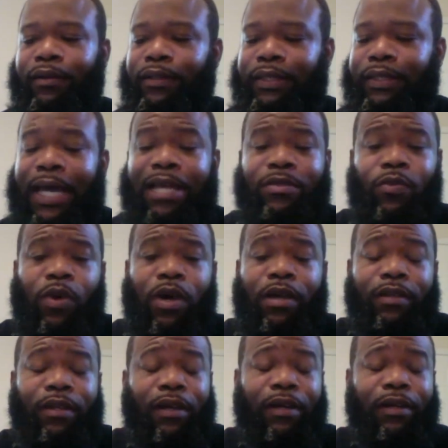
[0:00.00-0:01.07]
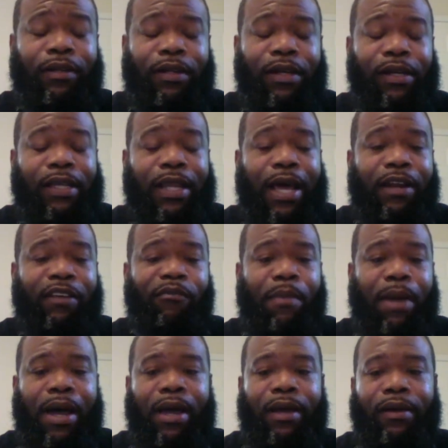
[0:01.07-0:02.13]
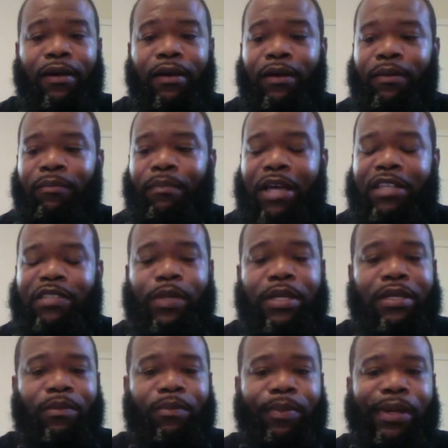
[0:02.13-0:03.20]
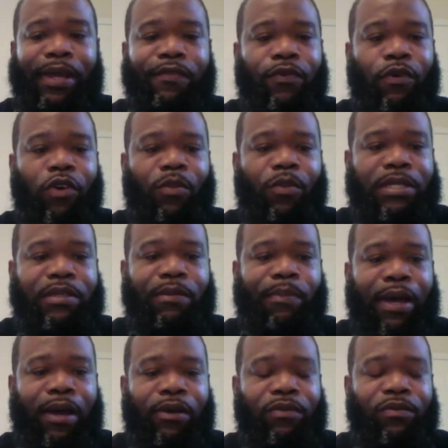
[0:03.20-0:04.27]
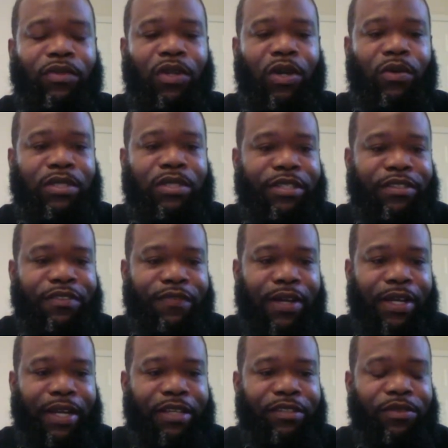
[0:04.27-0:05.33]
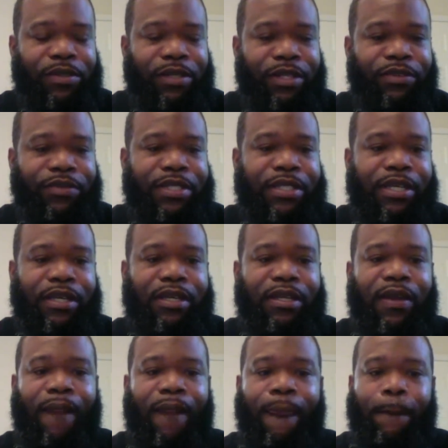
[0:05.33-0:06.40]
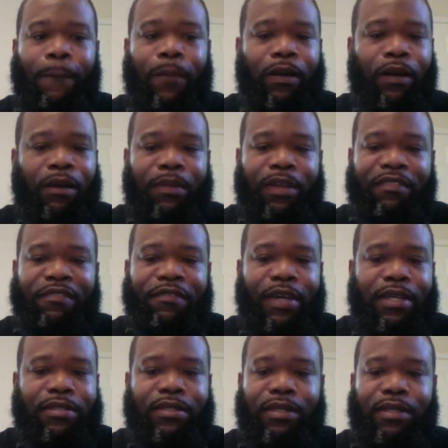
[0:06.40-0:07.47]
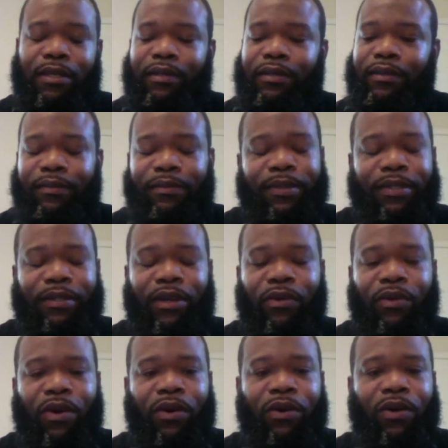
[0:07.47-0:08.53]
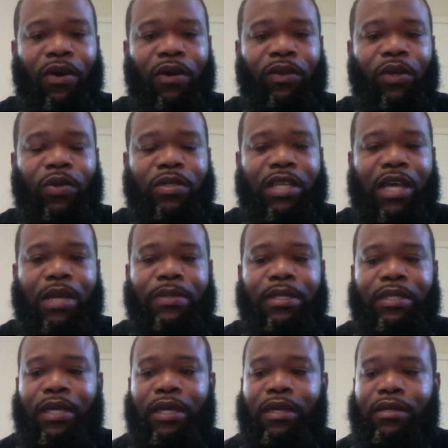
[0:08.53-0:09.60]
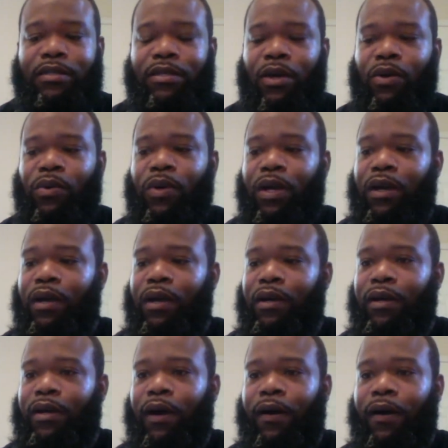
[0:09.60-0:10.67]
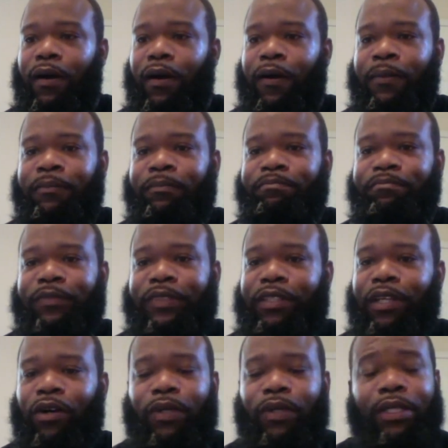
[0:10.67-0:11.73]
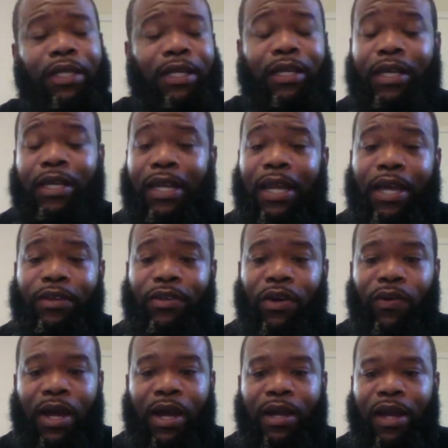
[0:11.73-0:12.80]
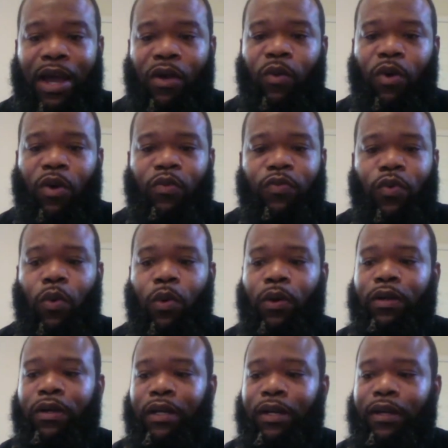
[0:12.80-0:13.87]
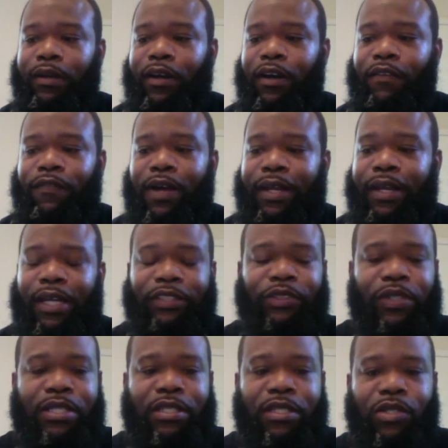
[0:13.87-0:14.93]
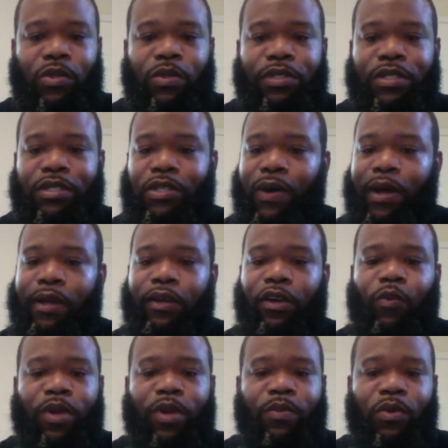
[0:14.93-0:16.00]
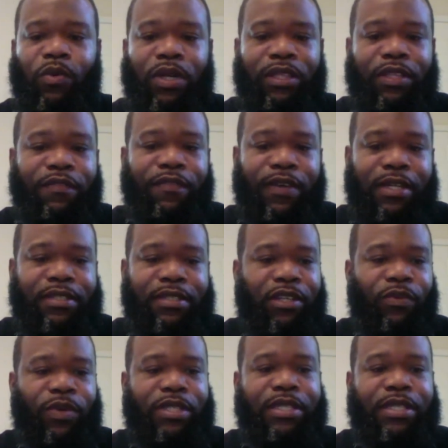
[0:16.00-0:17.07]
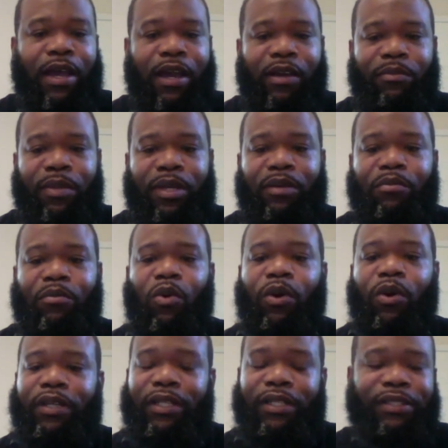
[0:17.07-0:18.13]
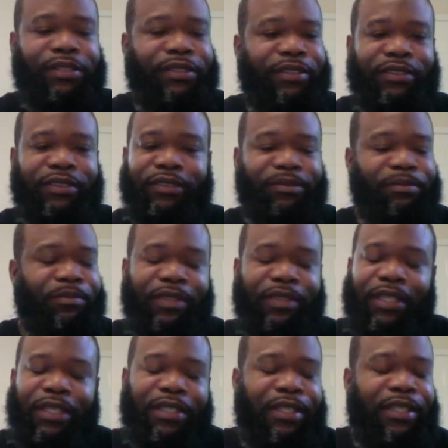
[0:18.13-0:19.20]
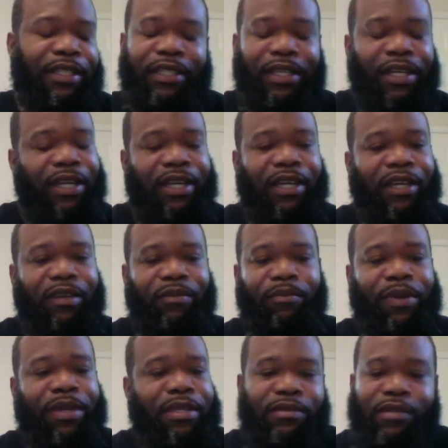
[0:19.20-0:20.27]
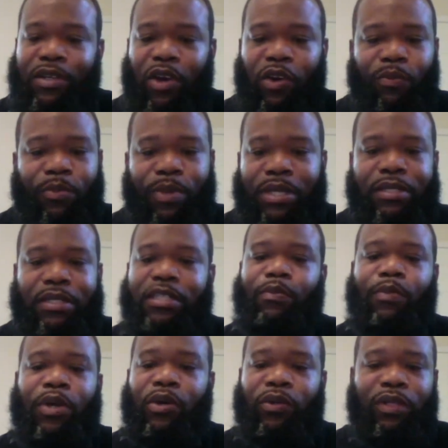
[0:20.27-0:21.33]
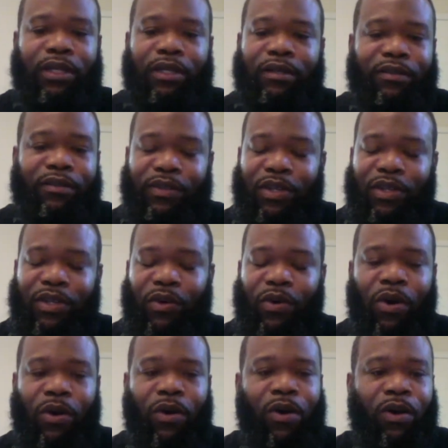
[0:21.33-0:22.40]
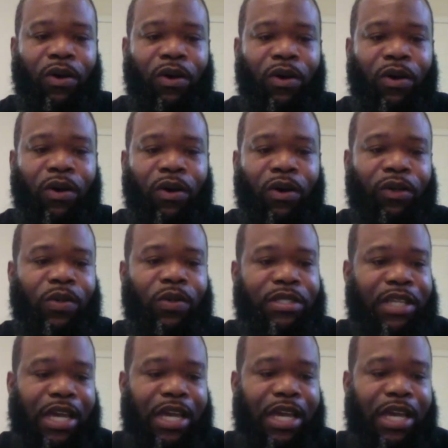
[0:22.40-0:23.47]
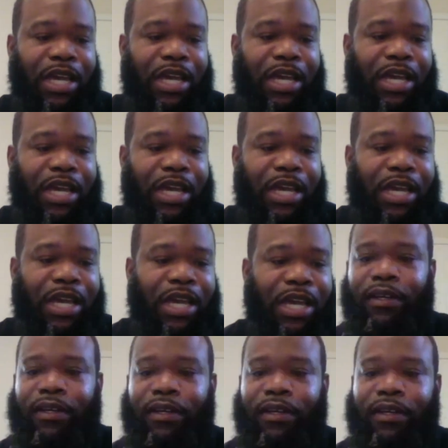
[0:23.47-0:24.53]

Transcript: That's what a lot of my speaking platform is about. Teaching financial literacy, investing. All those types of things. So, and then again, I work for a financial institution, so I help people with investing, retirement, mortgage, lending, business building. All those types of things that I've done